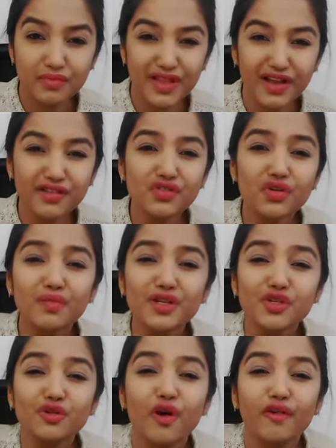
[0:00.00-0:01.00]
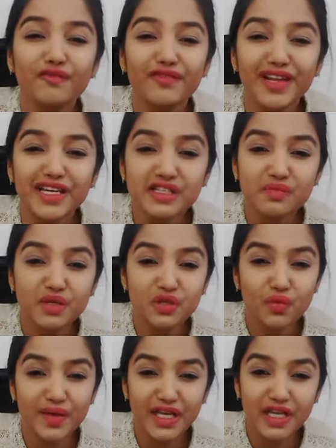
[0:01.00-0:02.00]
there is so much conflicts
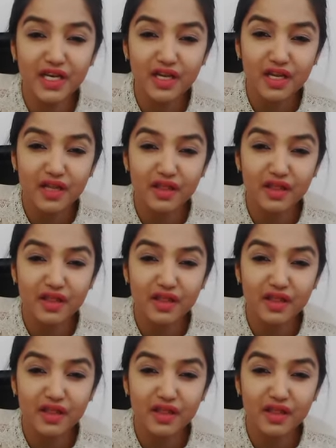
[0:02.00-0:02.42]
between